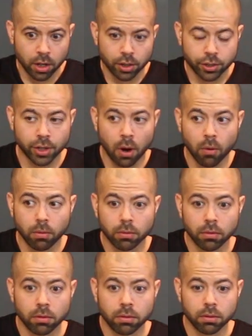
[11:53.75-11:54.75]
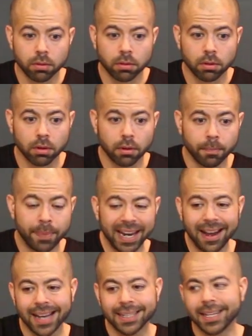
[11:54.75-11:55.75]
So
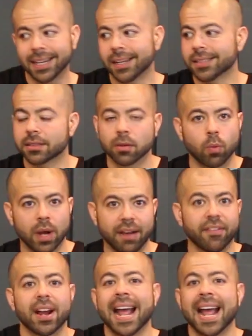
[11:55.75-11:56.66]
big ideas, whatever.